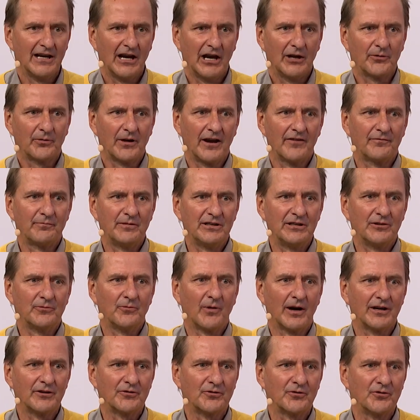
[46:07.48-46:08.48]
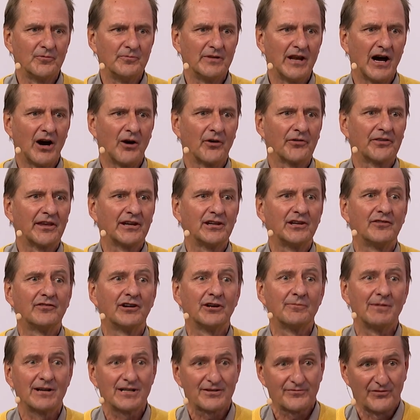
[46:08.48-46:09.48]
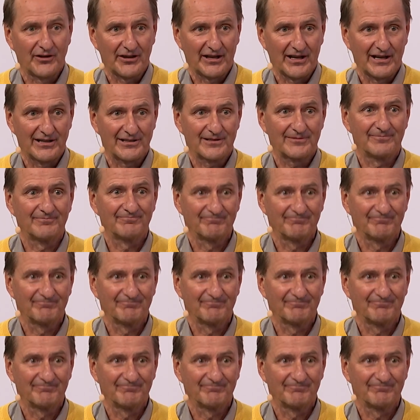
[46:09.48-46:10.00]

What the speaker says: and we have been in one room now. Thank you very much for that.